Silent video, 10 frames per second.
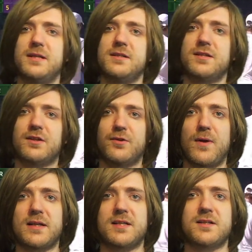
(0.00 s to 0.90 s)
into
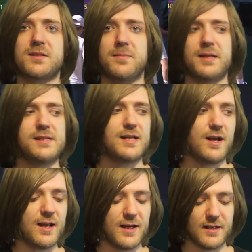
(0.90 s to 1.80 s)
correcting somebody's
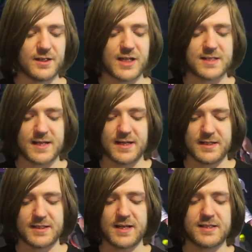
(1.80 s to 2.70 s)
uh, English essay.
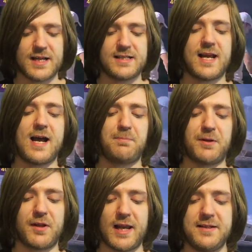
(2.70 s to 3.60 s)
He says, as it
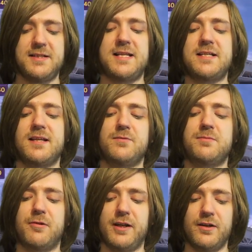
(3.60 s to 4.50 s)
happened, the lady's essay was
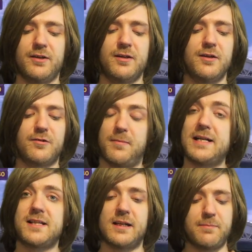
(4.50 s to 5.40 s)
pretty good,
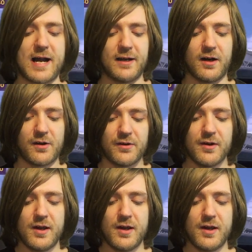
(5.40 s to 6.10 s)
grammatically bang on.